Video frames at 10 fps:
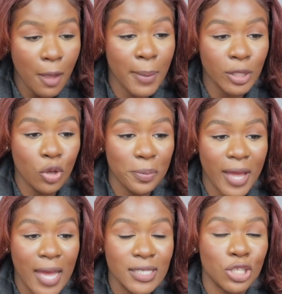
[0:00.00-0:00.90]
But I do hope you
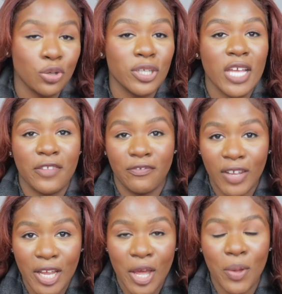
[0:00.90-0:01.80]
guys enjoyed today's
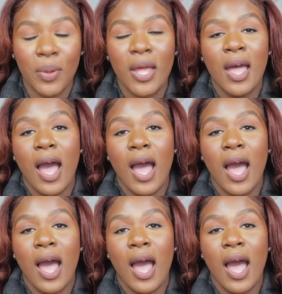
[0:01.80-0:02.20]
video.